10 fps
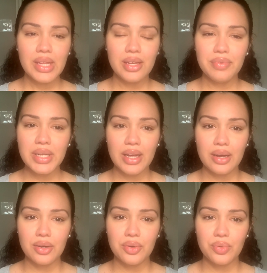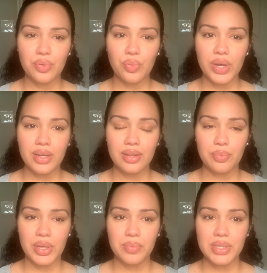Even now, when the
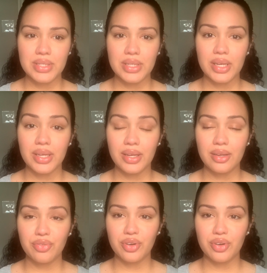baby is kicking for